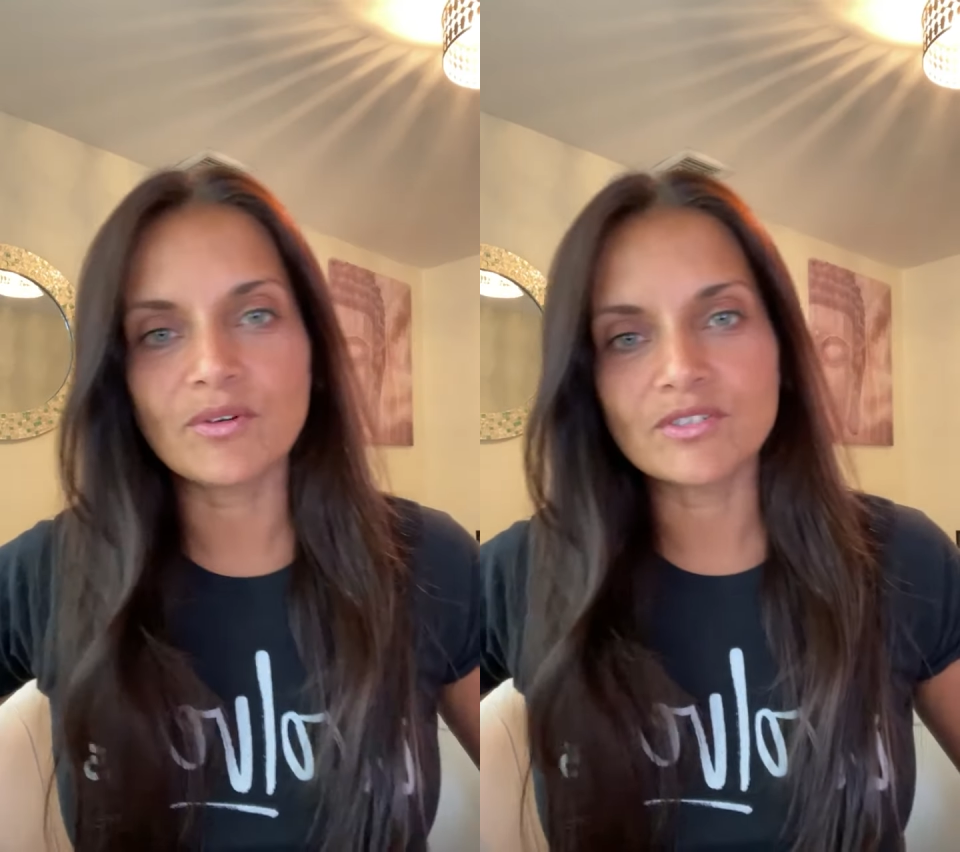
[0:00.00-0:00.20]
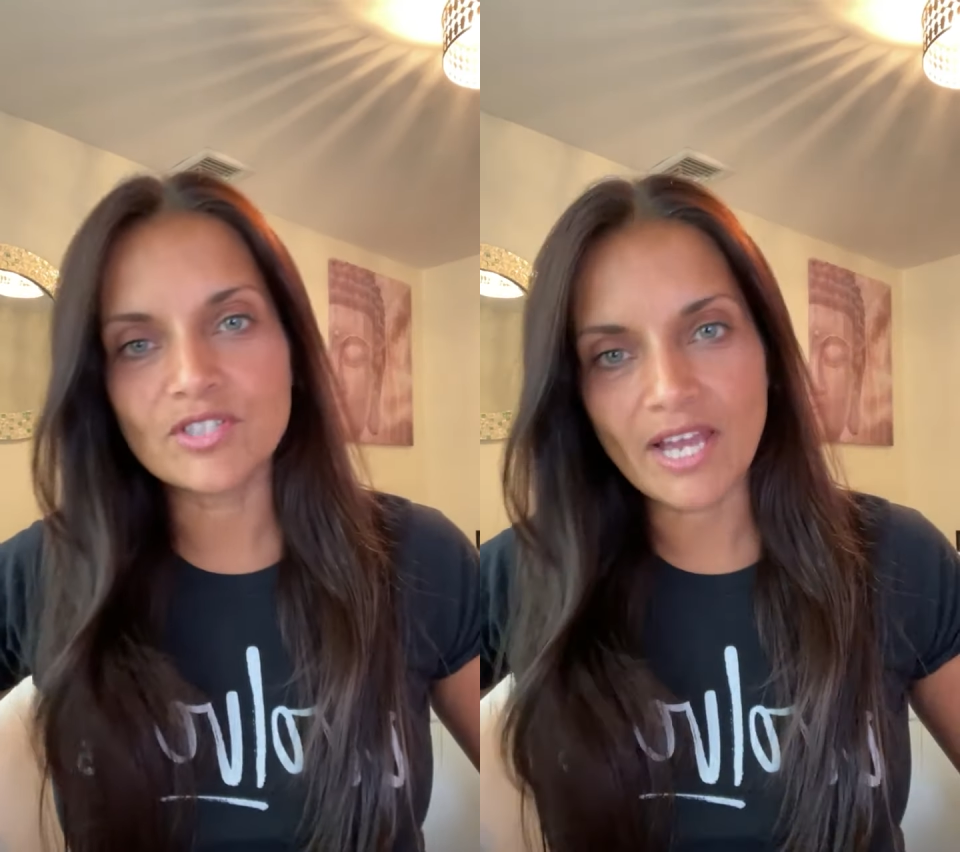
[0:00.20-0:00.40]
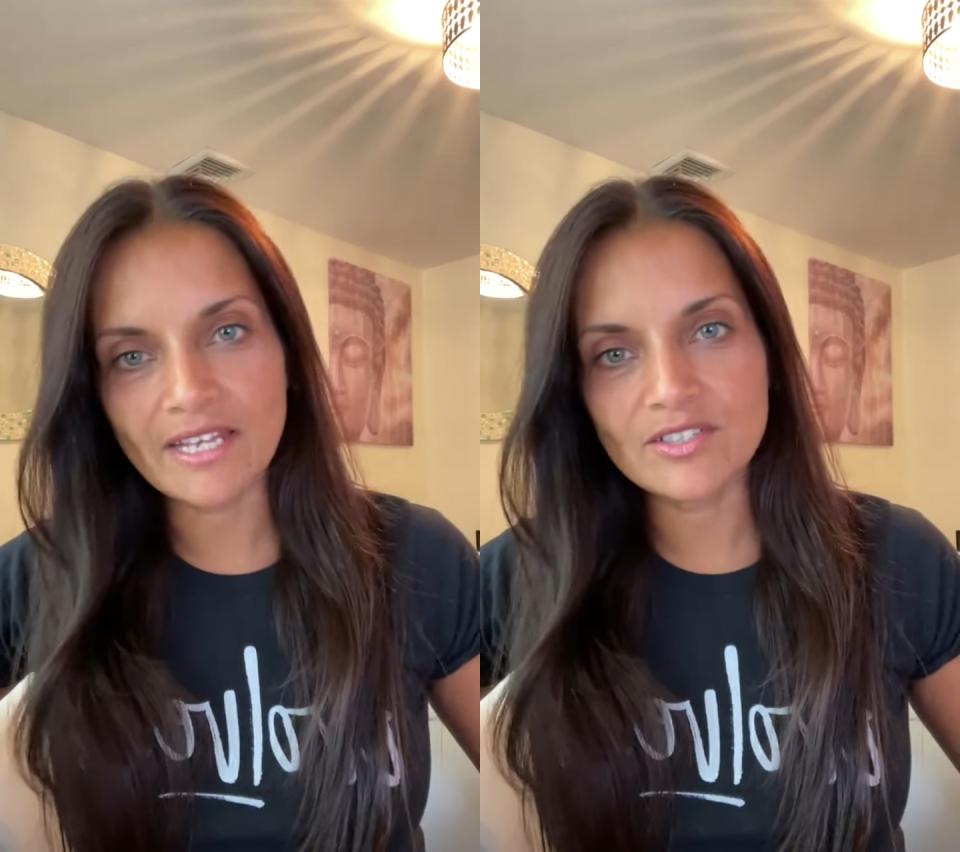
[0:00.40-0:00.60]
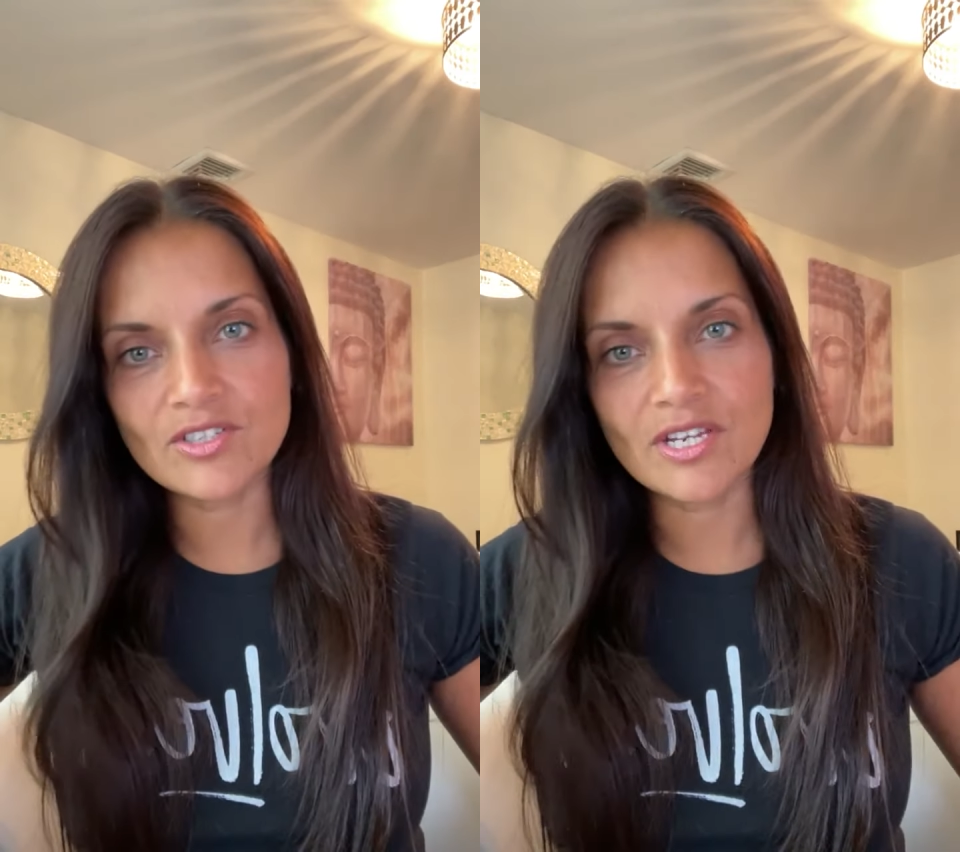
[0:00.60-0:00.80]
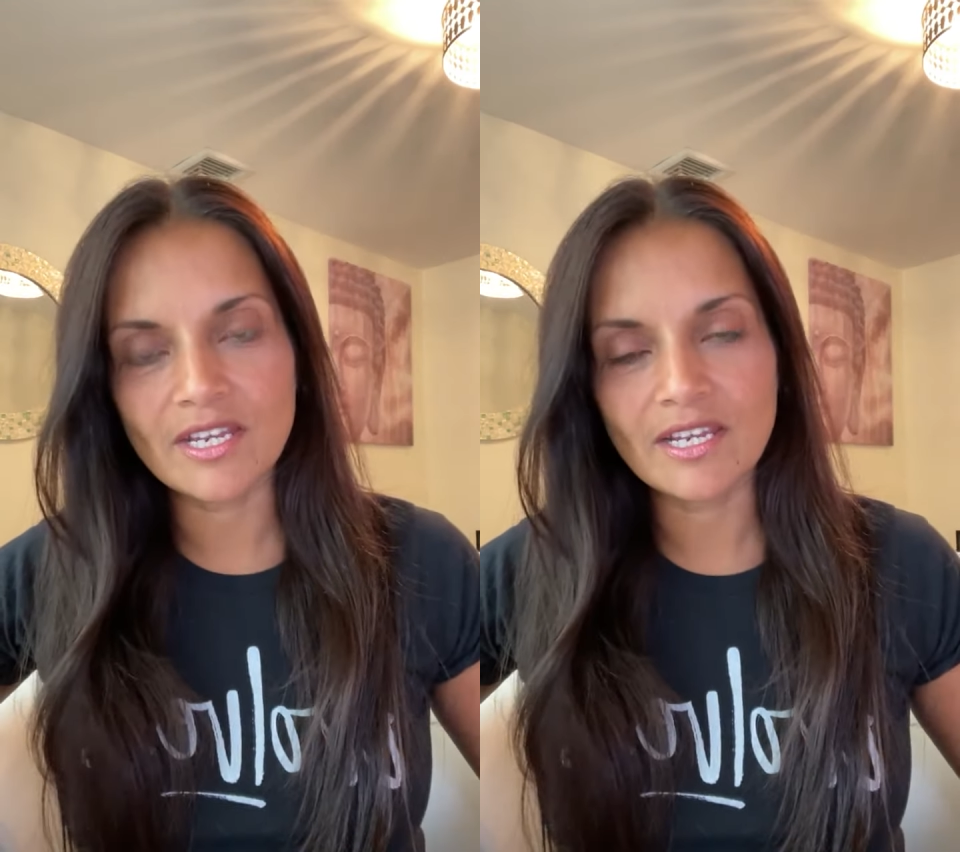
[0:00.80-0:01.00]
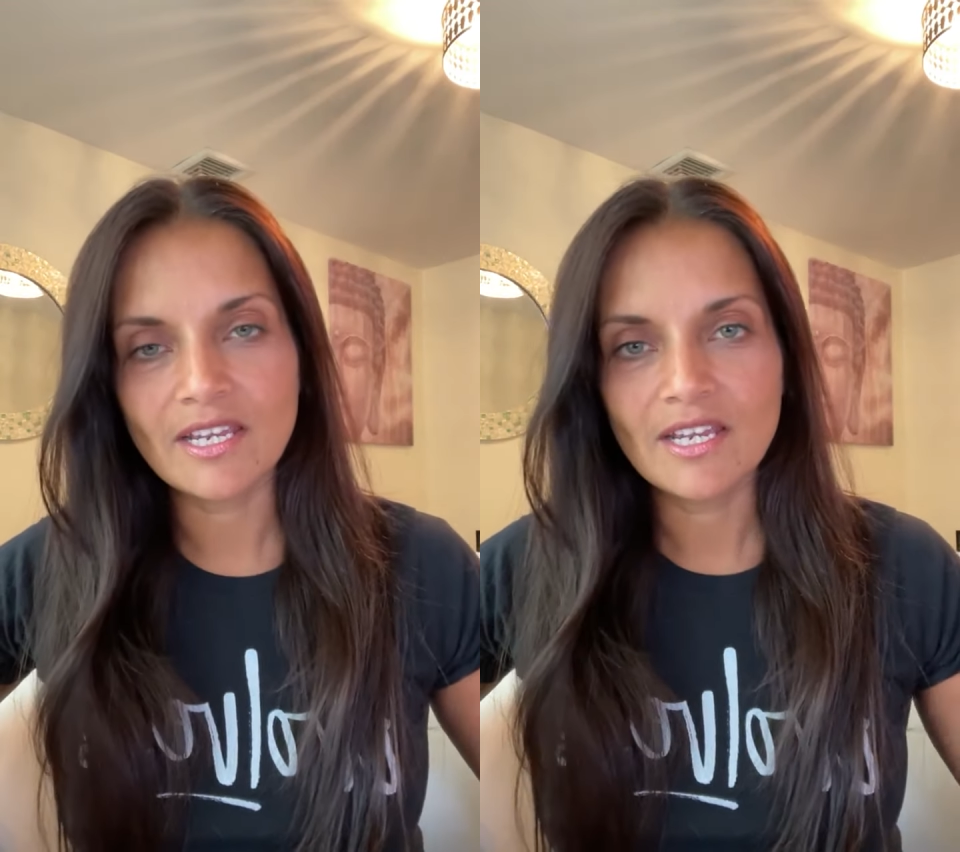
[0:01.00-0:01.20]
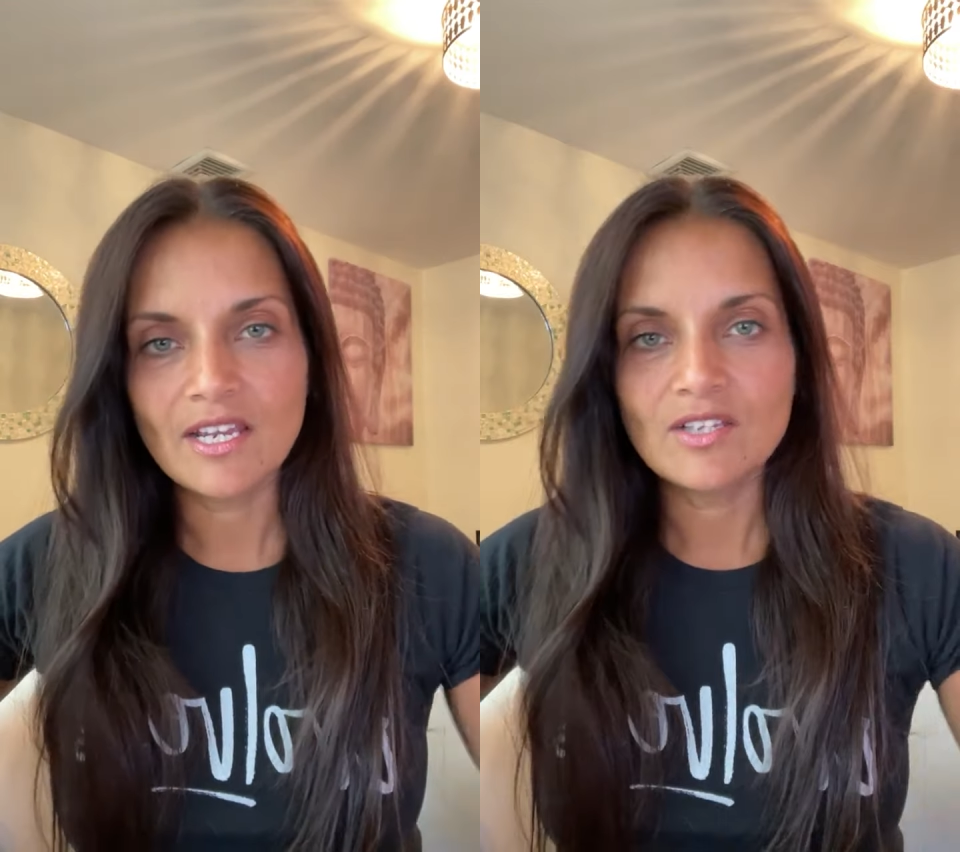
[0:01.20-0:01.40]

or challenging.